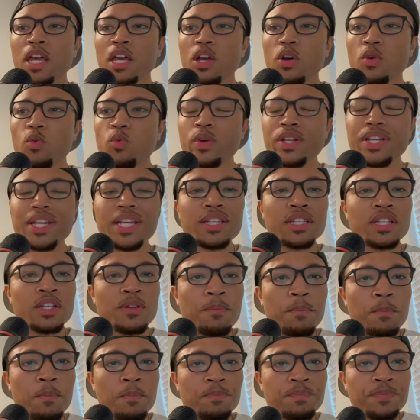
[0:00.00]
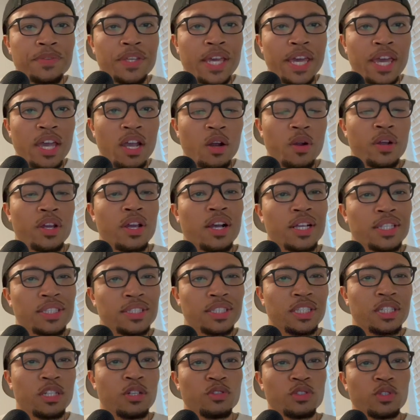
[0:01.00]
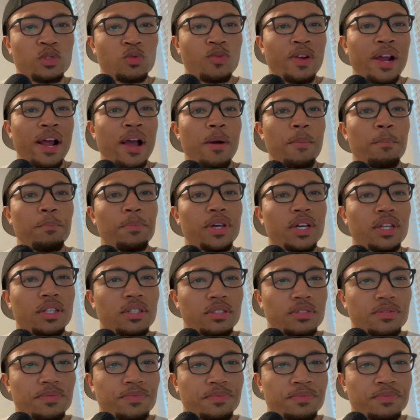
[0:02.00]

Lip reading: we need to carry ourselves around better.